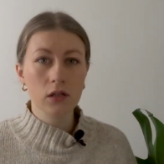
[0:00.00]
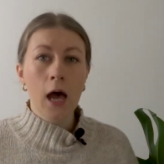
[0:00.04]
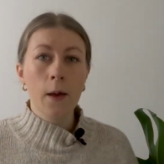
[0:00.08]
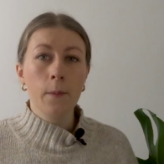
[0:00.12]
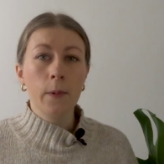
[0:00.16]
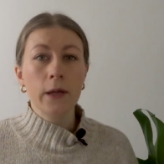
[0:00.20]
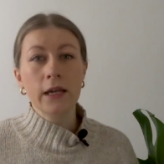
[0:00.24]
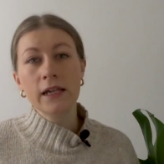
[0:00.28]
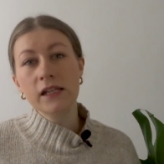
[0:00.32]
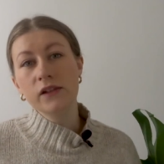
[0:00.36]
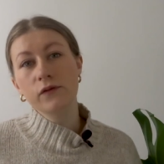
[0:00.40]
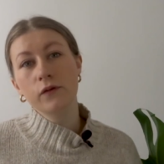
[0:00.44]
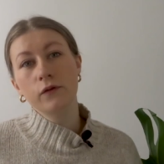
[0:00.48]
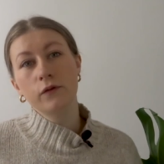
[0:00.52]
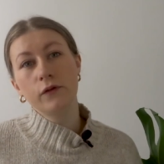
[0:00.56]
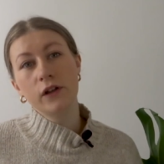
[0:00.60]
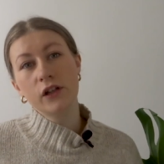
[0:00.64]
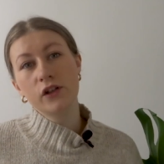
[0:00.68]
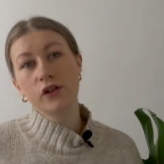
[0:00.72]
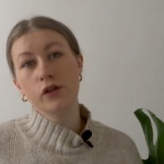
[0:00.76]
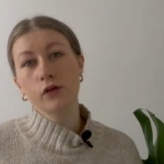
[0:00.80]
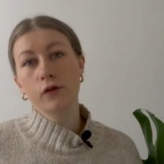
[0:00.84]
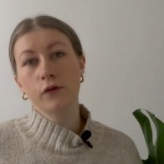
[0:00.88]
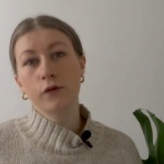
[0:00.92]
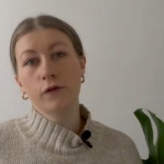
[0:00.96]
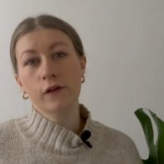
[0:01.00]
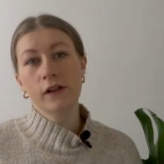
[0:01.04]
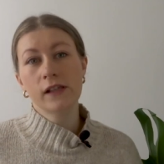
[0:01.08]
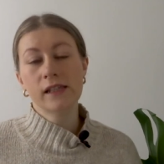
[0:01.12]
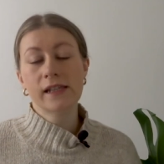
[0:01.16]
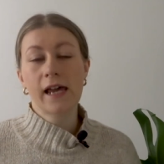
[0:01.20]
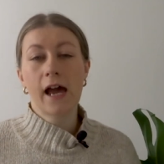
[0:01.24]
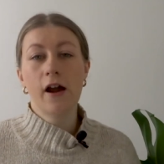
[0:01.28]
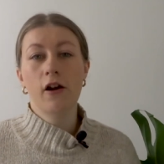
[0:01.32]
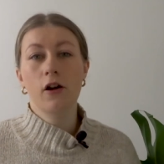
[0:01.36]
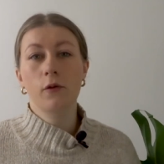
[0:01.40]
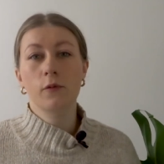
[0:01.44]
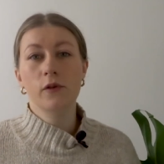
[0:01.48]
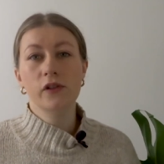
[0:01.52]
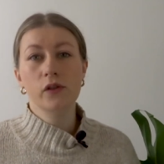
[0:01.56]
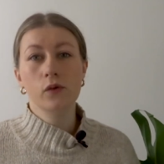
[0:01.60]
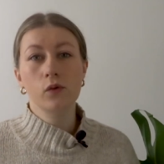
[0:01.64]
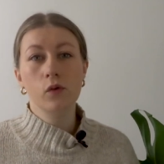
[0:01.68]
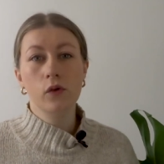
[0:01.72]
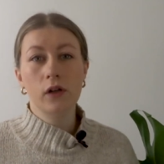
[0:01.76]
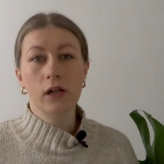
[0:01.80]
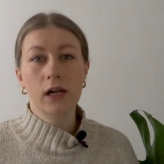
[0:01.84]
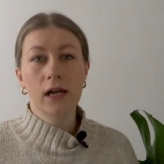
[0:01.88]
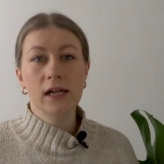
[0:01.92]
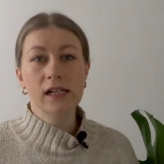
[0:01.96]
A peaceful vigil for Sarah was
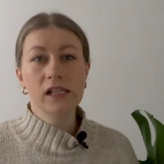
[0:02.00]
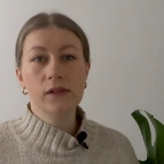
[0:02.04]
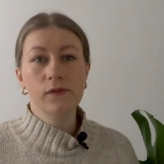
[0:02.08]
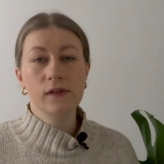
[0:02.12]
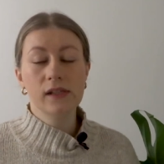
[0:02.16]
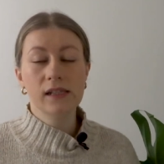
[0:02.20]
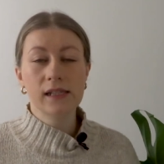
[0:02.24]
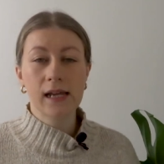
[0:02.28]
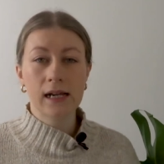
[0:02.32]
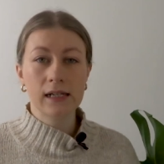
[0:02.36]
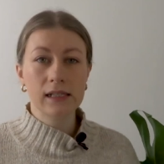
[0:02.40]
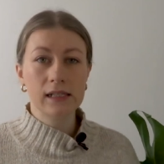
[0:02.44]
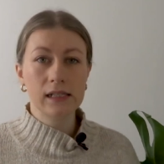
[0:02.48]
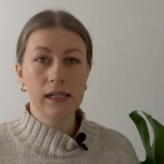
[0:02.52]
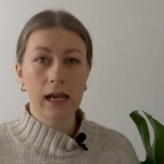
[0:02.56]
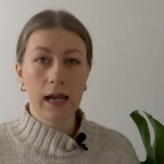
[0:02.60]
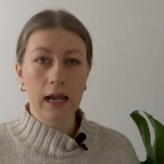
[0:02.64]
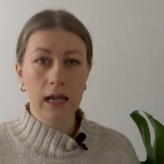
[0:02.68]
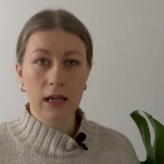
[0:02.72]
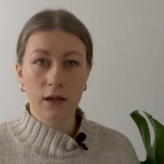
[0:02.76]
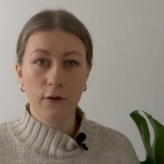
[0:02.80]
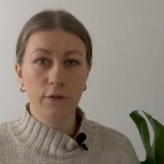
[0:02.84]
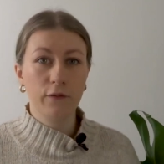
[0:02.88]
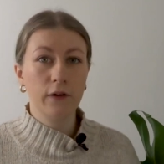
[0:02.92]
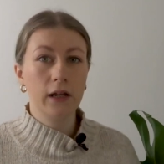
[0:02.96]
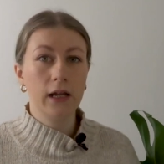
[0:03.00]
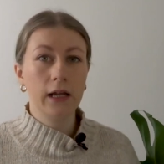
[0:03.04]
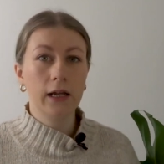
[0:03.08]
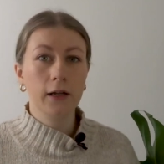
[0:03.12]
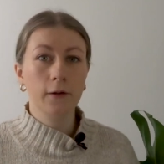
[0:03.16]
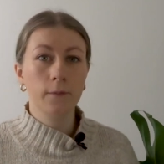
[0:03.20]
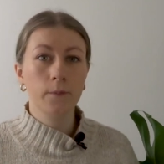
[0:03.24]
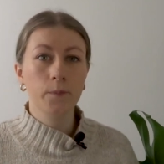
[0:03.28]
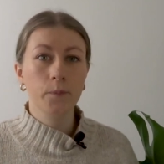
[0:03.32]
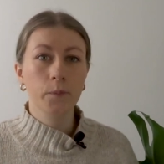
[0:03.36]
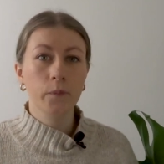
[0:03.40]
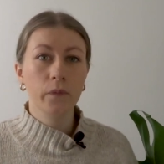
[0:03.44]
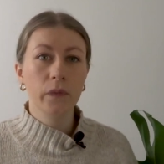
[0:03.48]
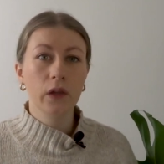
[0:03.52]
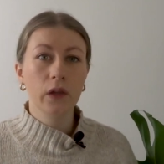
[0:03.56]
organised for Saturday evening,